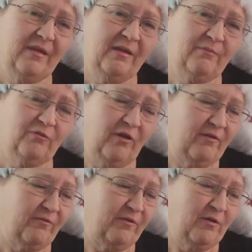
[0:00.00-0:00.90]
I'm trying
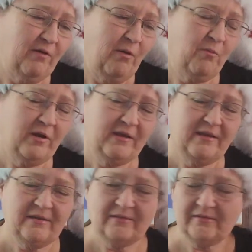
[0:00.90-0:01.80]
to figure out what it
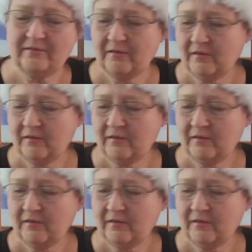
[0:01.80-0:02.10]
is.